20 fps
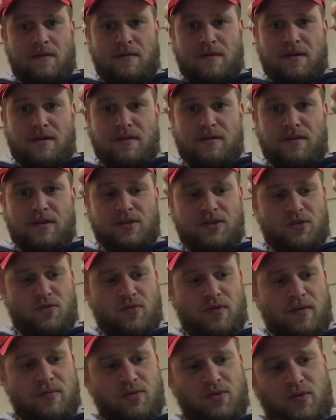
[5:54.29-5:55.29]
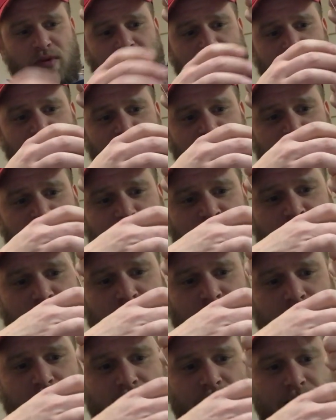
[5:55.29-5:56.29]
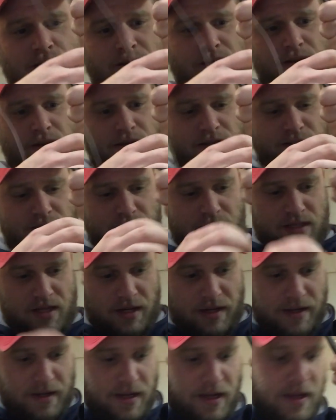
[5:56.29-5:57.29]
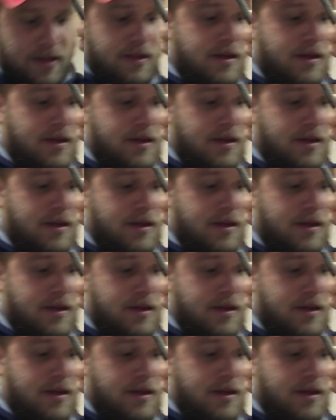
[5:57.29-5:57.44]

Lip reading: And this is what I'm doing, keeping tension nice and tight on